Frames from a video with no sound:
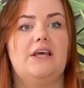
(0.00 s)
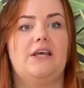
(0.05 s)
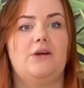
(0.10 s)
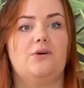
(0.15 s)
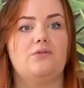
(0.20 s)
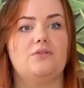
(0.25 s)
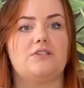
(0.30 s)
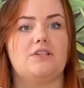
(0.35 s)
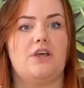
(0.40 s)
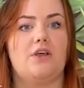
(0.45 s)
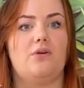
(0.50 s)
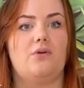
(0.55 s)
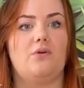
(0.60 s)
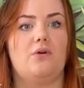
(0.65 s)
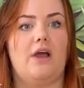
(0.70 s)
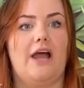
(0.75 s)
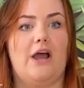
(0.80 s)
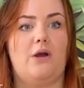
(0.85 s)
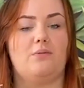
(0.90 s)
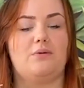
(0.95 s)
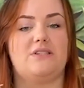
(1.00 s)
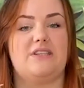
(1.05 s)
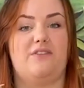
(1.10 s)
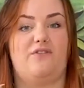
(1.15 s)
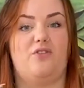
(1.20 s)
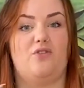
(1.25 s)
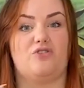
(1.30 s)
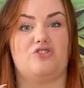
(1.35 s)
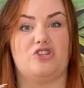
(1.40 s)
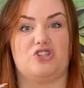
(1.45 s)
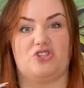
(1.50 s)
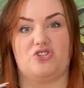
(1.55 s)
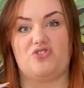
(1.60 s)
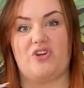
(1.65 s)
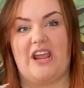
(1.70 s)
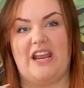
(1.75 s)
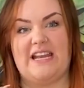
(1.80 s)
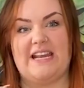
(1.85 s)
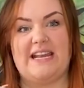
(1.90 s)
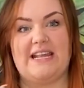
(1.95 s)
It also helps if you're just
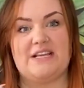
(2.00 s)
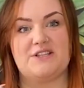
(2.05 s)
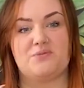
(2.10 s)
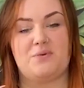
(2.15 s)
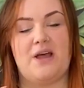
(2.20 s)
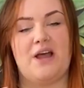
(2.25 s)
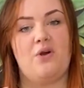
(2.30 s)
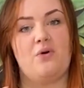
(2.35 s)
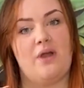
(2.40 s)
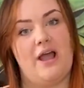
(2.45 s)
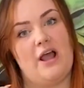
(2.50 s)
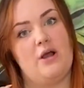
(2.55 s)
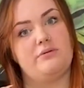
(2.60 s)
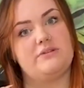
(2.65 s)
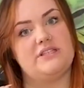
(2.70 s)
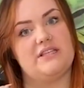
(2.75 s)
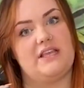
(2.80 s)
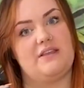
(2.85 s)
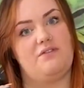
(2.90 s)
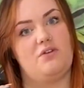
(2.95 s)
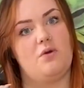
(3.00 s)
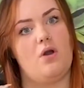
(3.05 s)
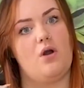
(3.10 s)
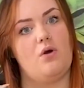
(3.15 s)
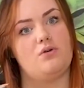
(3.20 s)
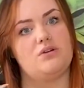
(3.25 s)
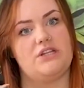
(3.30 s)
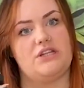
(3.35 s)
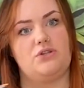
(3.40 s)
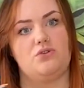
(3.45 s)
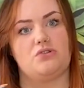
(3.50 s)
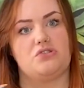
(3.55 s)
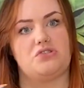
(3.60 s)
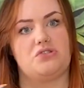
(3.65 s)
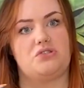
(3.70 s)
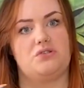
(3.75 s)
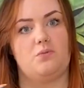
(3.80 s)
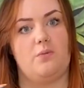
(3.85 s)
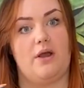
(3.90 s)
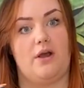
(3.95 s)
straightening it as well, help to give you hold in
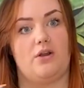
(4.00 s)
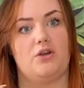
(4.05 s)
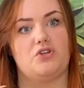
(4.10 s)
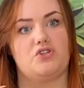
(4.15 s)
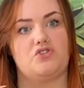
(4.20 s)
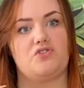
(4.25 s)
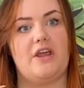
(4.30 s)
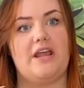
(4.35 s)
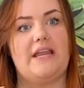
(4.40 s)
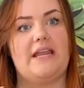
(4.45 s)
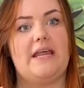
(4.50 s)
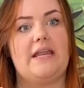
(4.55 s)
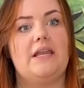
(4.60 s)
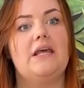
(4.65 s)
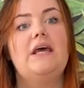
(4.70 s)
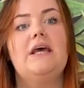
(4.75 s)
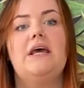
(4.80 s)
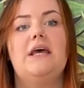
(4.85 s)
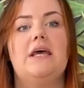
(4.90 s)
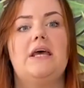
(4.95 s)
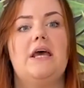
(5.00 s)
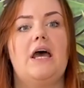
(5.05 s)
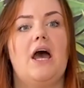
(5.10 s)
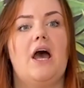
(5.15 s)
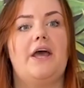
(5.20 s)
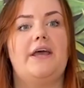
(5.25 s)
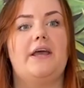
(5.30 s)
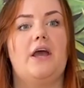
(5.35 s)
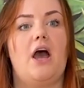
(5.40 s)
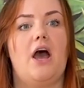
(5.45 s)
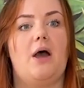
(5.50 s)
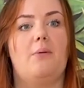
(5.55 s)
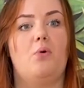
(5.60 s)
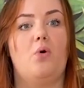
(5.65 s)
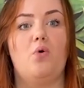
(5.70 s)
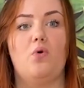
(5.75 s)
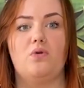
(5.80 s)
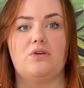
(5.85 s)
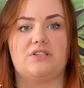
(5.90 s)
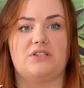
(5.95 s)
while you're straightening.
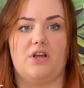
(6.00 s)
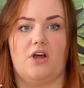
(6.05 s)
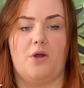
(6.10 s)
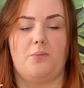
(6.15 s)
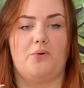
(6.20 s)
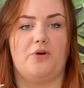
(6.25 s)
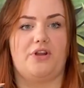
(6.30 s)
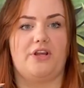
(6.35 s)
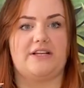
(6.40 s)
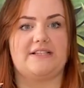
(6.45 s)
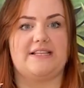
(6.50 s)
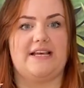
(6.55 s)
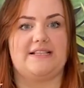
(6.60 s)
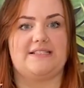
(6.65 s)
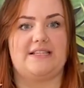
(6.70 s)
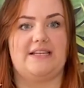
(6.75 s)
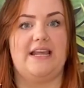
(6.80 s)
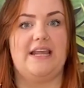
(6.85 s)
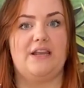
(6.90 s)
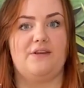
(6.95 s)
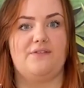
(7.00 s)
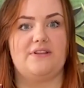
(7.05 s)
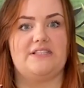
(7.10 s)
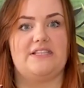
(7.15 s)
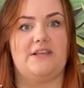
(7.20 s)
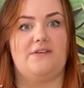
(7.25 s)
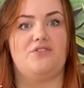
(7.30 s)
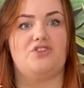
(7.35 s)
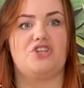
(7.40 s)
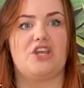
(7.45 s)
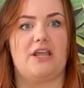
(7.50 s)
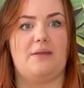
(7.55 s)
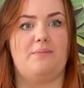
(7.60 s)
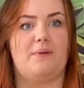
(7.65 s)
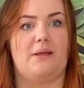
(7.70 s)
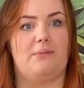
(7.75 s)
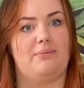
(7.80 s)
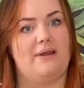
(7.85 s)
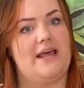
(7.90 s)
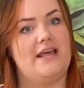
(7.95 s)
All style products has an innovative
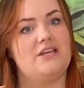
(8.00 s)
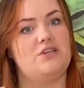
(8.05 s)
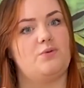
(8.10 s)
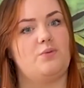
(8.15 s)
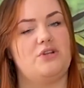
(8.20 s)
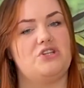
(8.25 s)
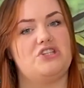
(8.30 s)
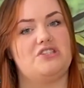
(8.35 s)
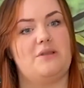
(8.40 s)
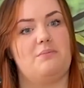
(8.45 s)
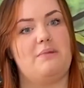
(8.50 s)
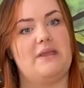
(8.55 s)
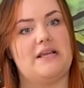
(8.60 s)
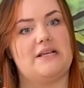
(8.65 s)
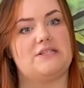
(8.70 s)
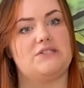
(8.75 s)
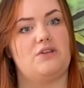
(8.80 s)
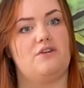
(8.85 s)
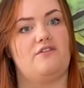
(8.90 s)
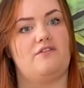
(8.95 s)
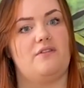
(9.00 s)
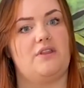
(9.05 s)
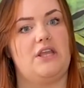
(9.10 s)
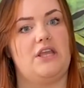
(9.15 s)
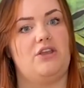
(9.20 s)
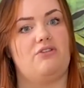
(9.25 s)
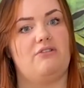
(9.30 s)
shaping blend, which is a mix of the